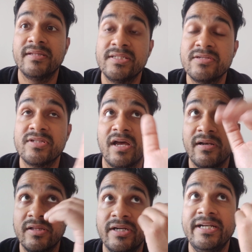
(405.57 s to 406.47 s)
this is
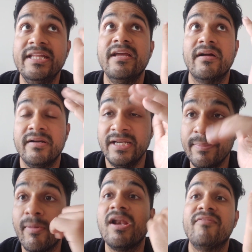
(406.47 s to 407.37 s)
another
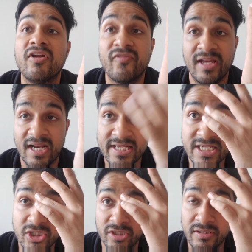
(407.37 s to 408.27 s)
deeper level of
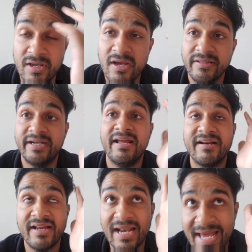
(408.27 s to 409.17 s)
realization that
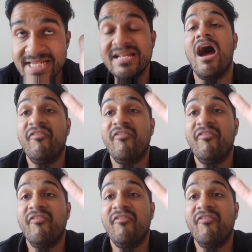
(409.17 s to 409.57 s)
I realized